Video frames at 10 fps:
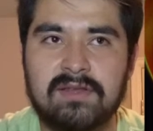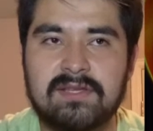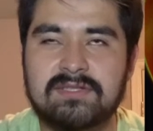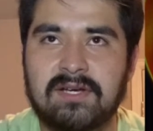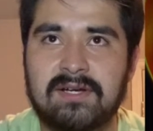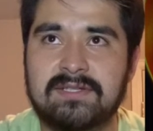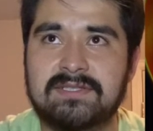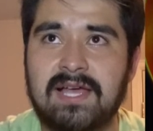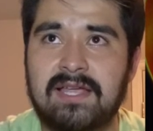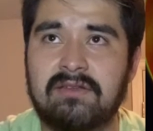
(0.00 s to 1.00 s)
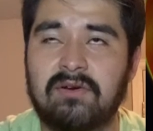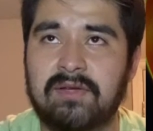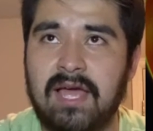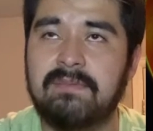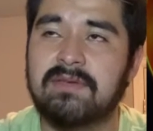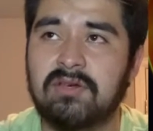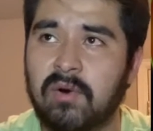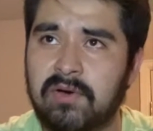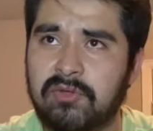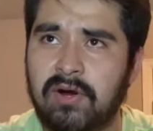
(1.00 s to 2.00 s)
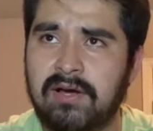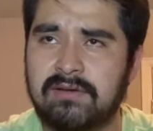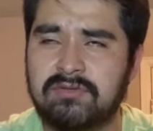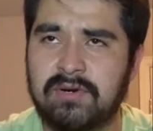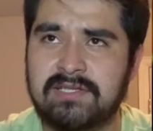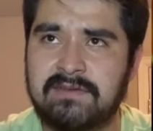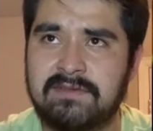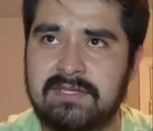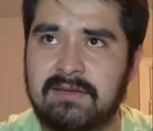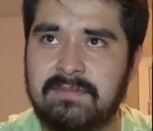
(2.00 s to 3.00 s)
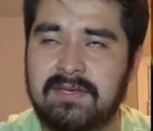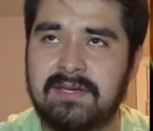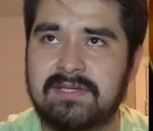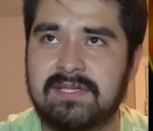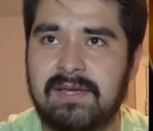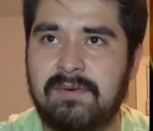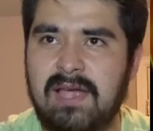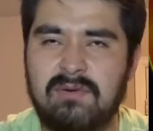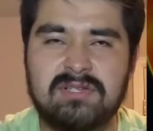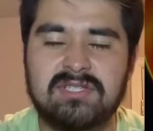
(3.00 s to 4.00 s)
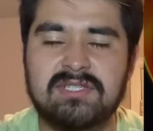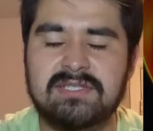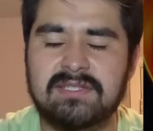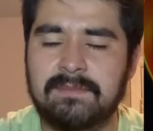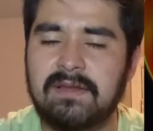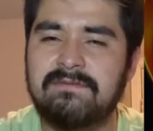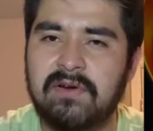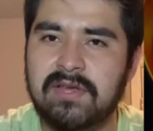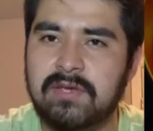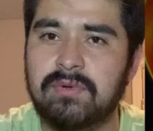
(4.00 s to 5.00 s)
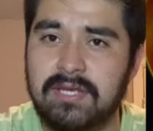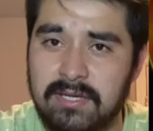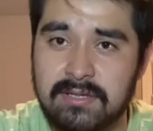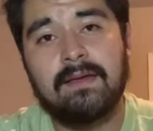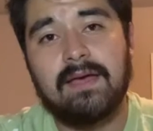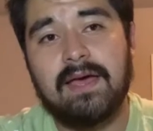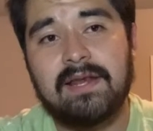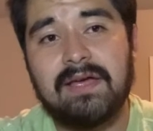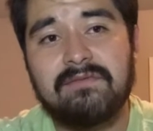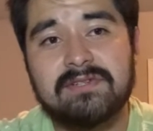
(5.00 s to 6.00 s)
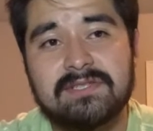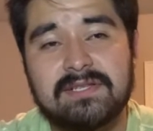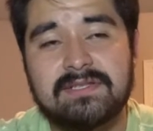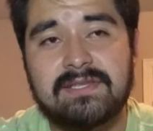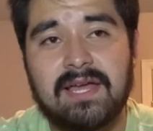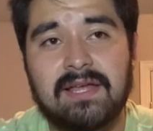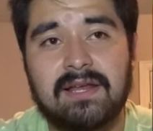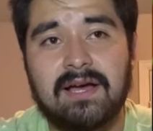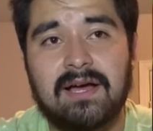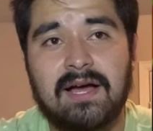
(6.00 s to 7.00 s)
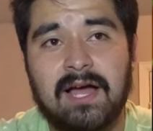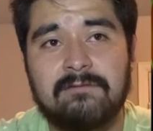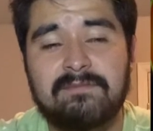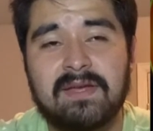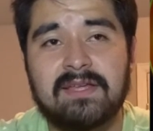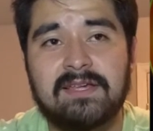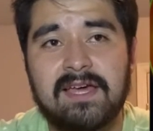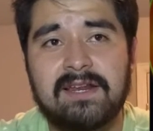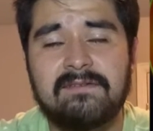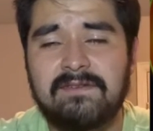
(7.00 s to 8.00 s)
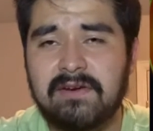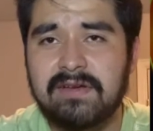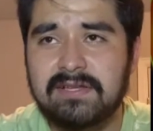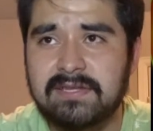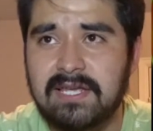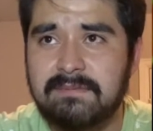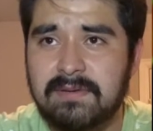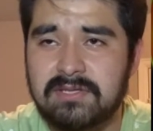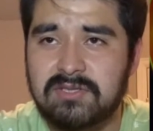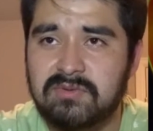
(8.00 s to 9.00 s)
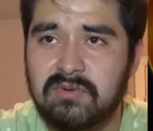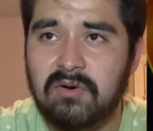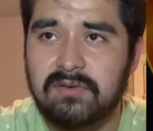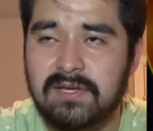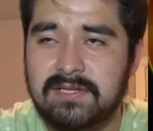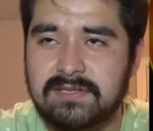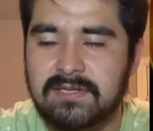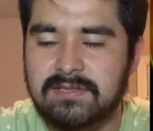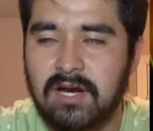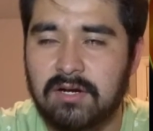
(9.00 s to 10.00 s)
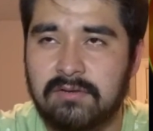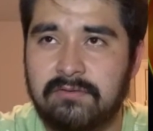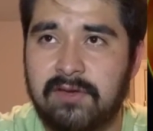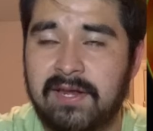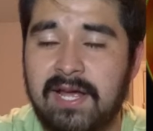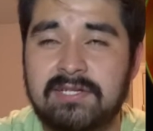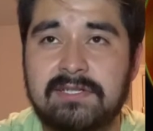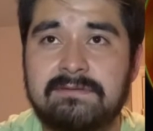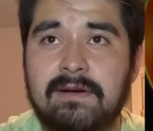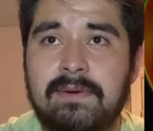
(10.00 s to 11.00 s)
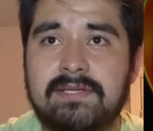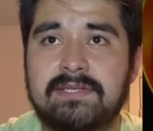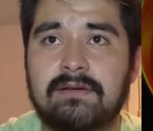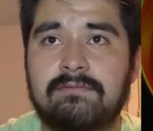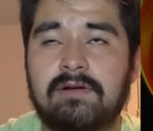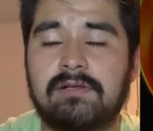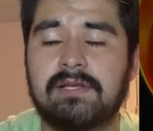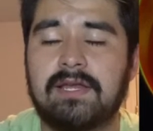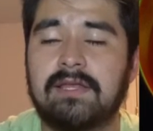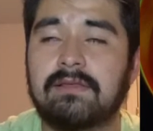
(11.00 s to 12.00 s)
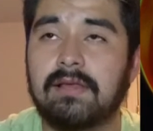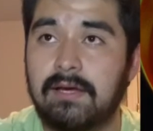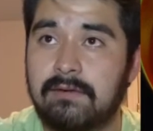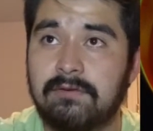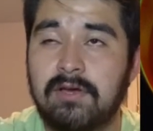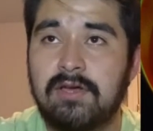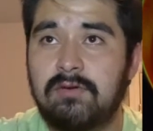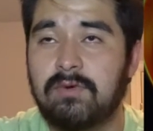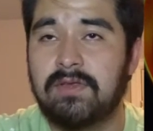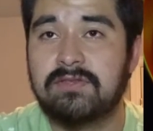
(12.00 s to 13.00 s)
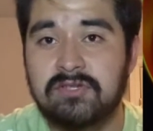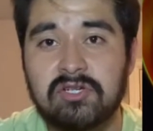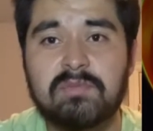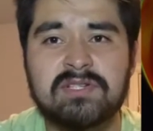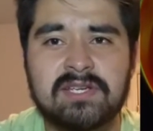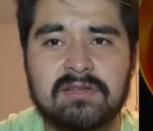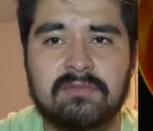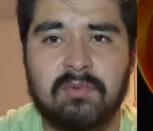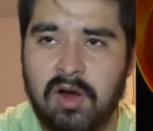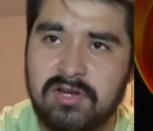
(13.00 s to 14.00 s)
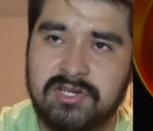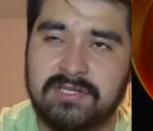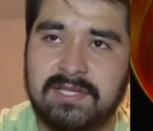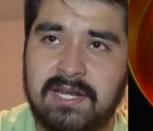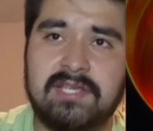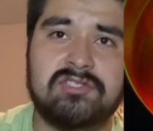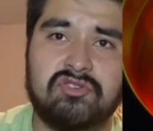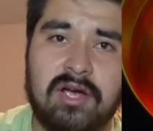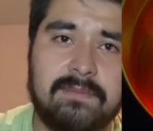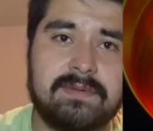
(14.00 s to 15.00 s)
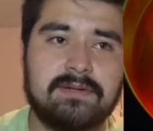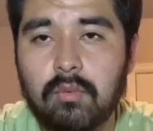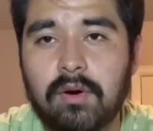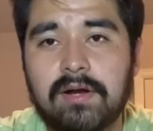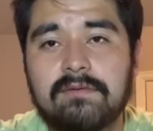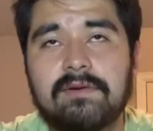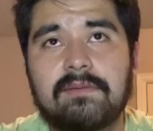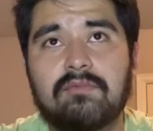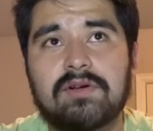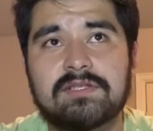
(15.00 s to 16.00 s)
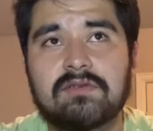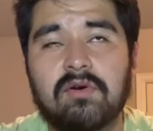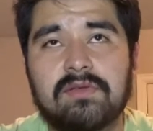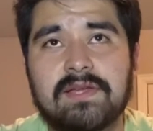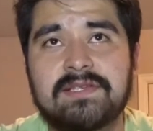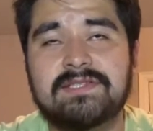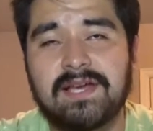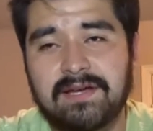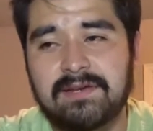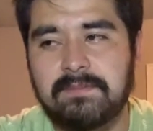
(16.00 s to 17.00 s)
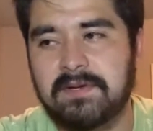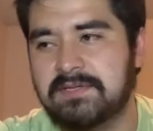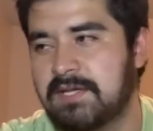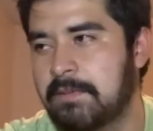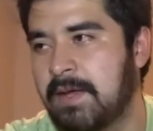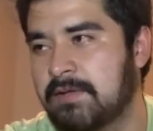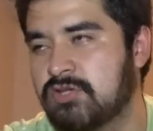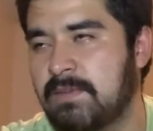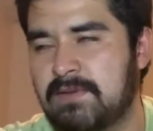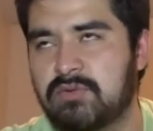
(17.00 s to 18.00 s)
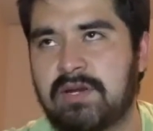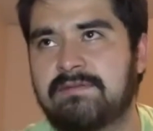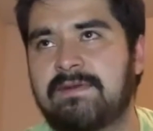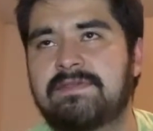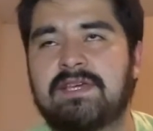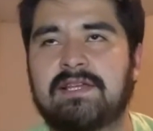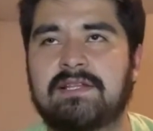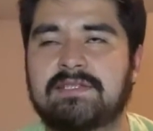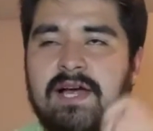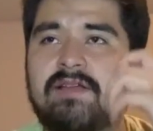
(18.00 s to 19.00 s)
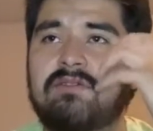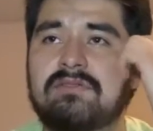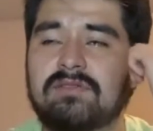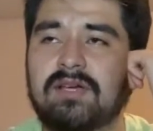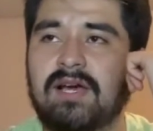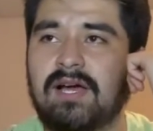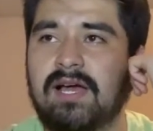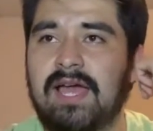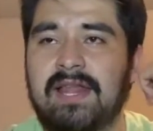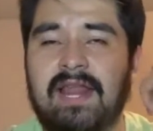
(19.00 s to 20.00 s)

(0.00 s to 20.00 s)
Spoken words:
of the songs that, you know, kept me going throughout 2017 because it was just something very unique. And ever since then, I've been getting very deep into GoldLink's discography and actually found myself falling in love with two particular projects that he's dropped. One of them was GoldLink's second mixtape that dropped in 2015 entitled And